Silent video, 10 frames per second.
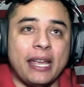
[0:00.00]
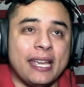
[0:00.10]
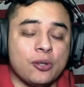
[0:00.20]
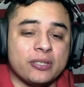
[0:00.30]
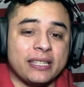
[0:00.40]

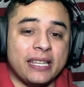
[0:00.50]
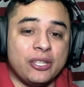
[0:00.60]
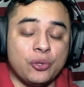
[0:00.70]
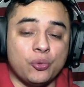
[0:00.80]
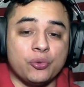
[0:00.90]
angles that they
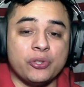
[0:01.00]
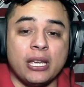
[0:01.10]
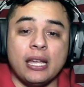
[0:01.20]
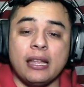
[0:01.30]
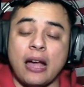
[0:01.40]
use,
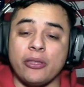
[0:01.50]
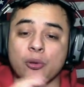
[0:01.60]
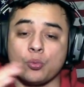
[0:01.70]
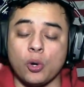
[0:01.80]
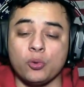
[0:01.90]
how they
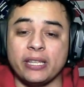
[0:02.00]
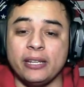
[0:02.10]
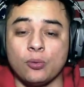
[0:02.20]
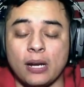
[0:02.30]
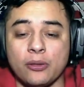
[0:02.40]

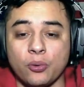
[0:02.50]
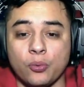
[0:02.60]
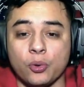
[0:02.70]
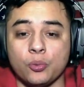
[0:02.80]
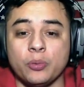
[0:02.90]
rotate around the
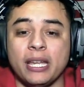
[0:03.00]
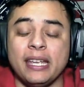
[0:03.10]
room.